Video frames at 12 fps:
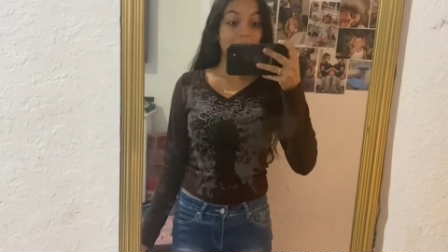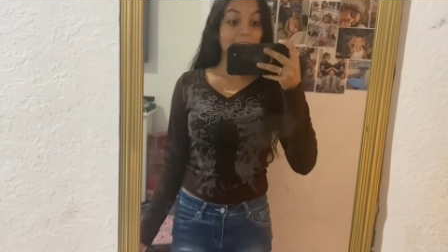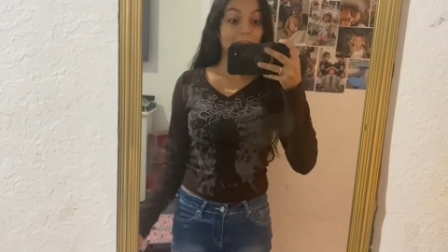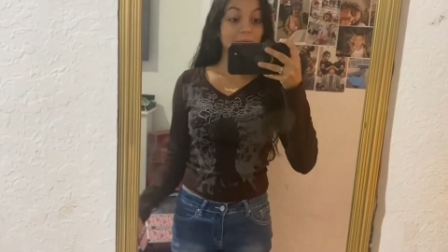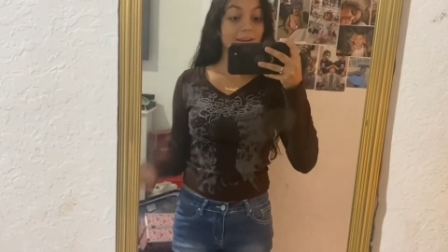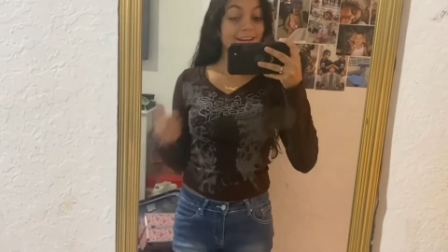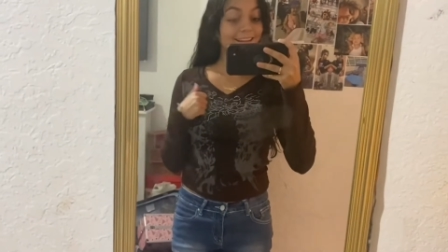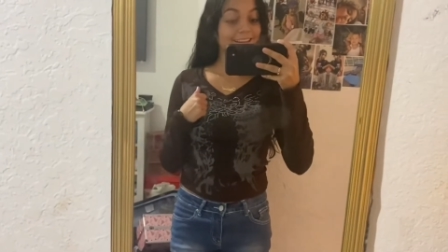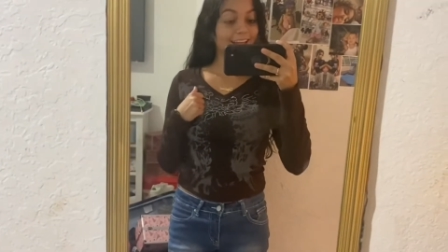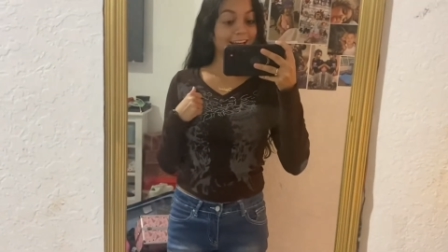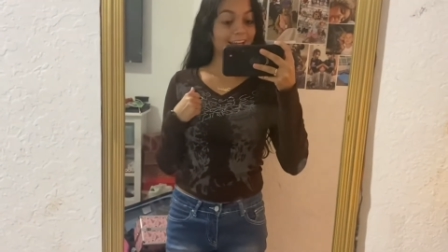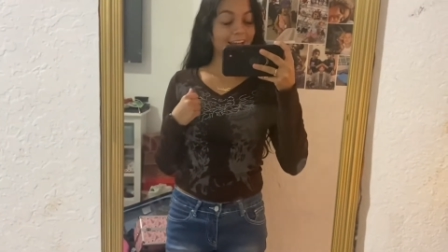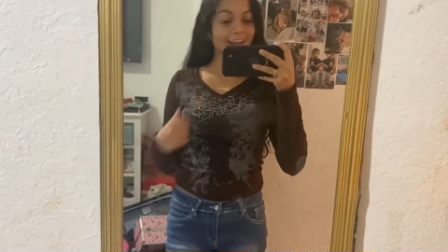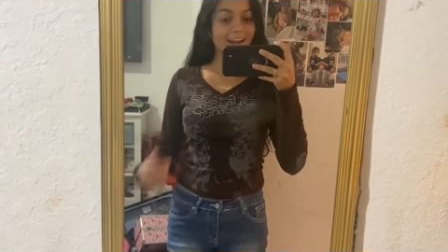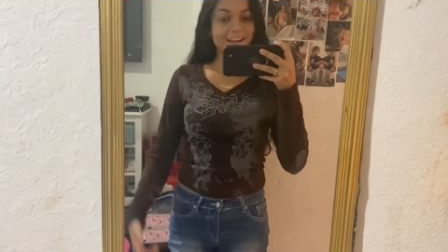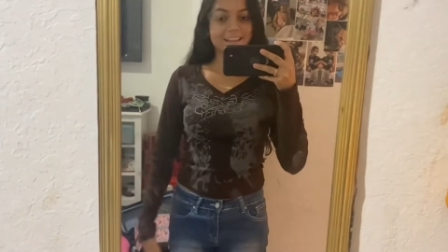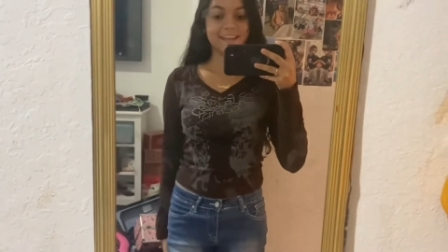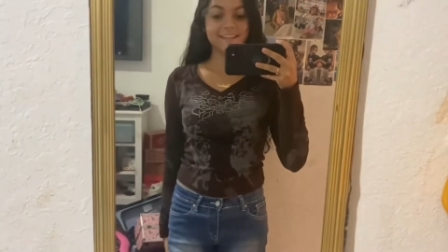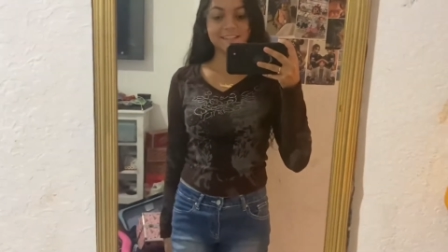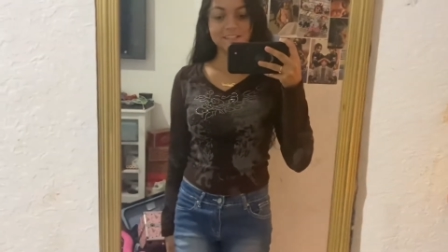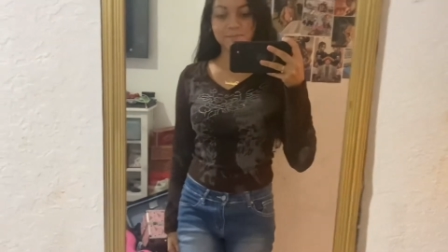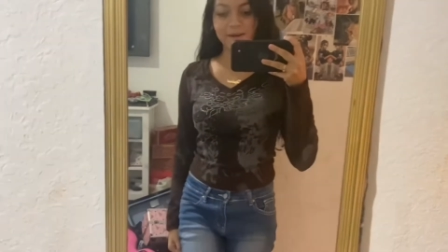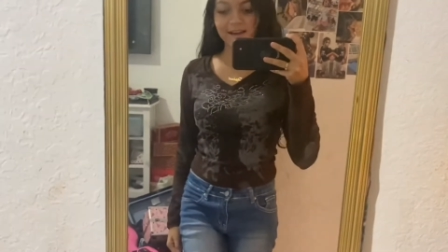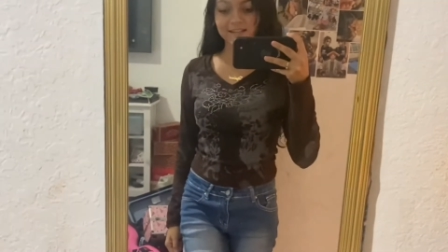I'm not gonna lie, I kind of like these
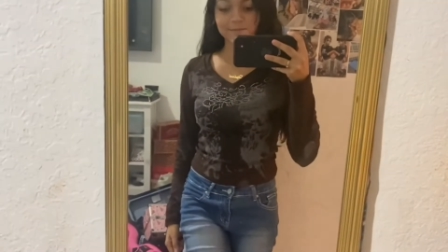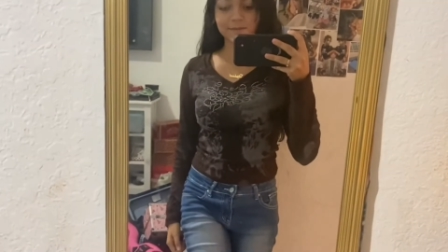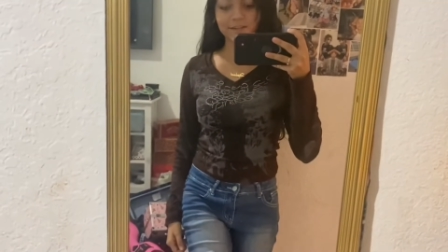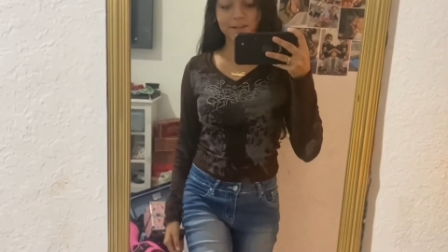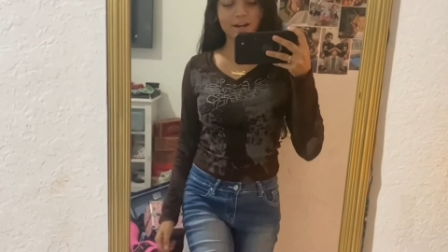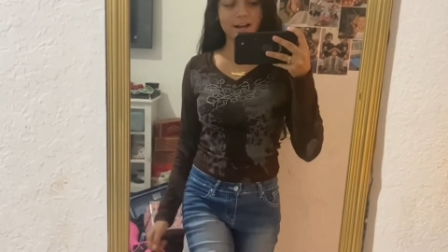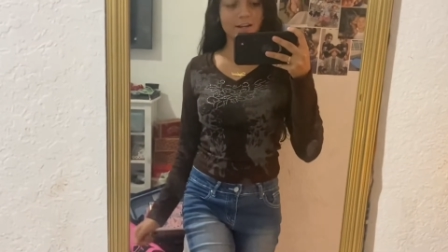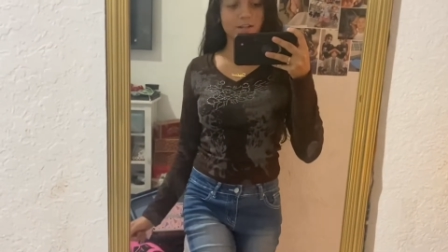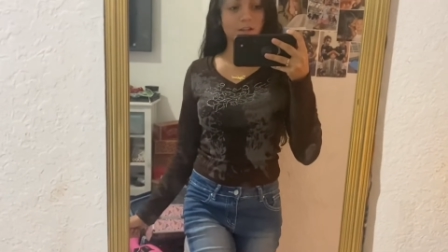pants, but they're kind of